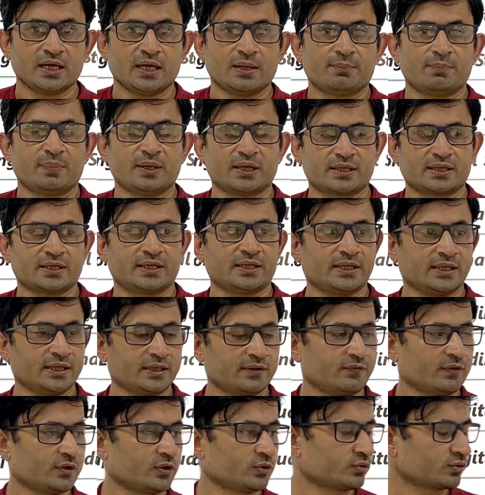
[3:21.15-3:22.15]
But here
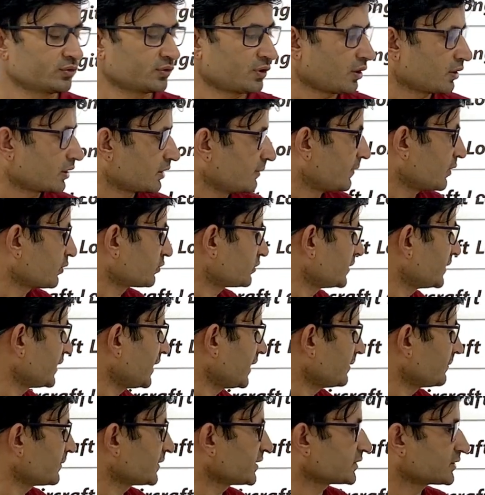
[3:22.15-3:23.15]
when you talk about the
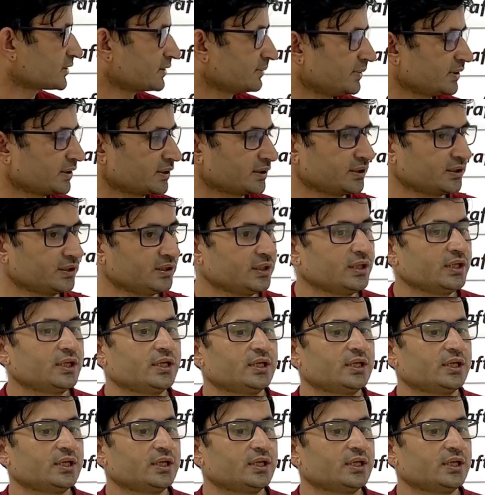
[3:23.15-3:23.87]
dynamic stability,